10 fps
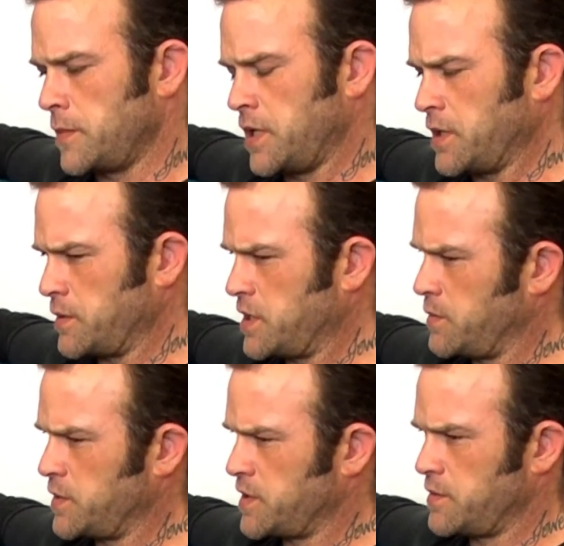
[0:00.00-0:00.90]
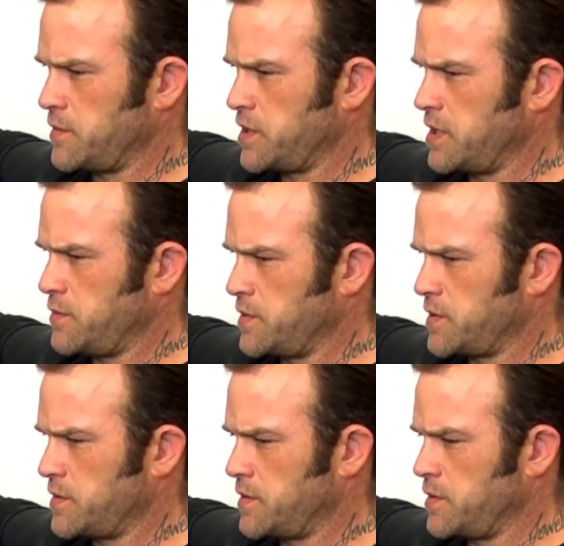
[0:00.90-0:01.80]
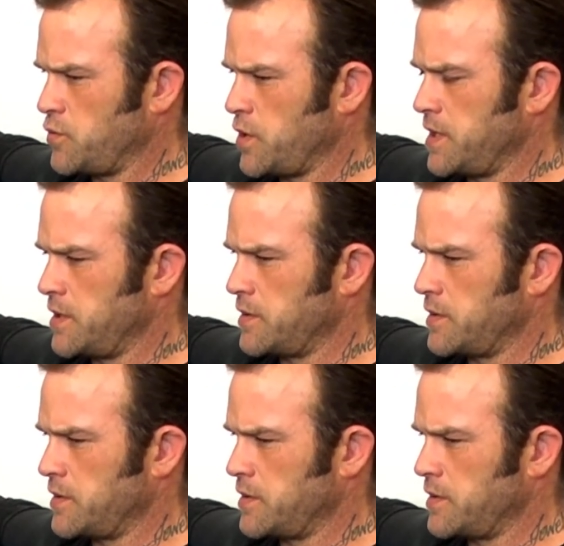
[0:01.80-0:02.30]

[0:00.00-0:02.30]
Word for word: you know, she was the one